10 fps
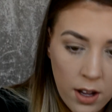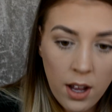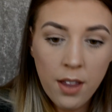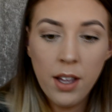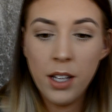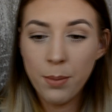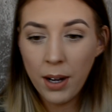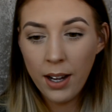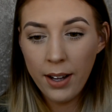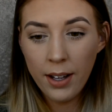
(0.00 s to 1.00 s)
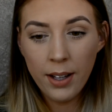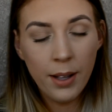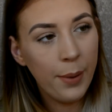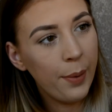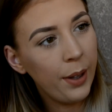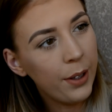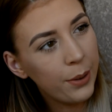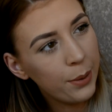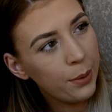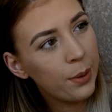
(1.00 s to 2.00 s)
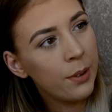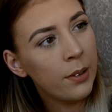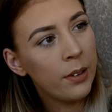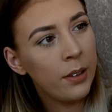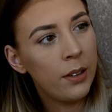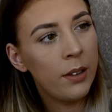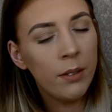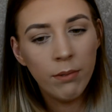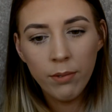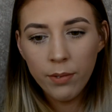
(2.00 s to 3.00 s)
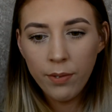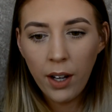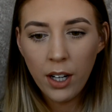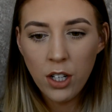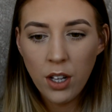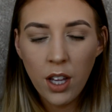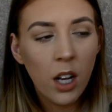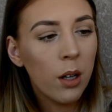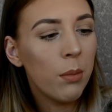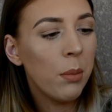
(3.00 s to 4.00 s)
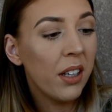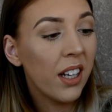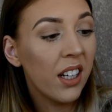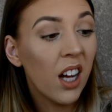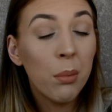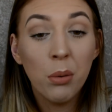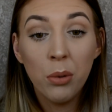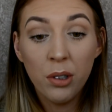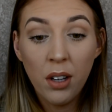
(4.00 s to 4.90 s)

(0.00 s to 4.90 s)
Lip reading: And there's my little foundation thing. I can probably get a couple more.